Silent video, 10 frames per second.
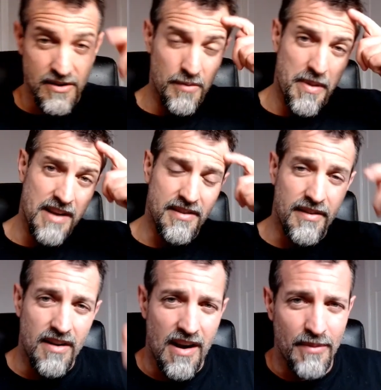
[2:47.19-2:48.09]
So back to
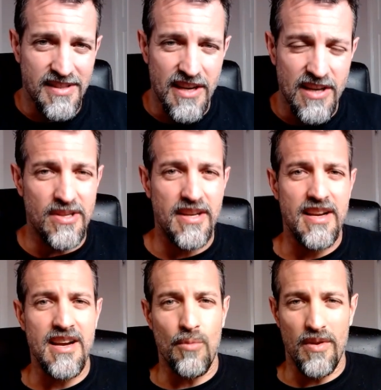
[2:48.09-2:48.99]
the conversation I
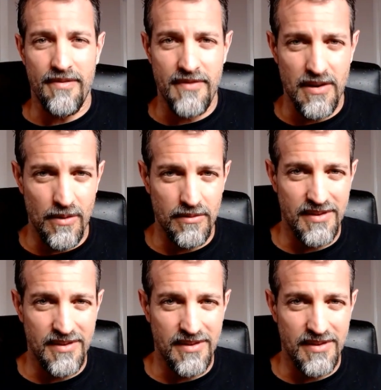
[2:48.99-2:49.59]
had with a fellow